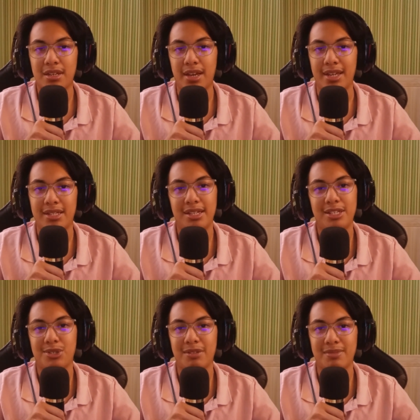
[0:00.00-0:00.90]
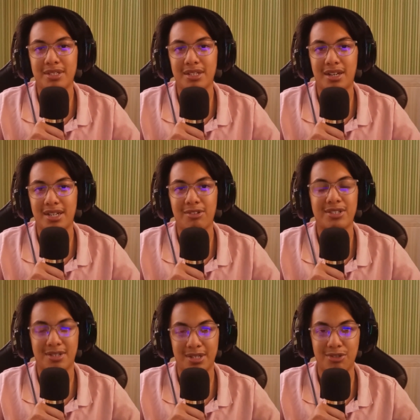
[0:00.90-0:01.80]
And these dreams are now
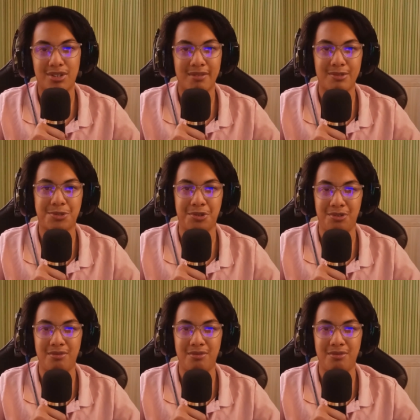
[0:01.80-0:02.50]
starting to come true.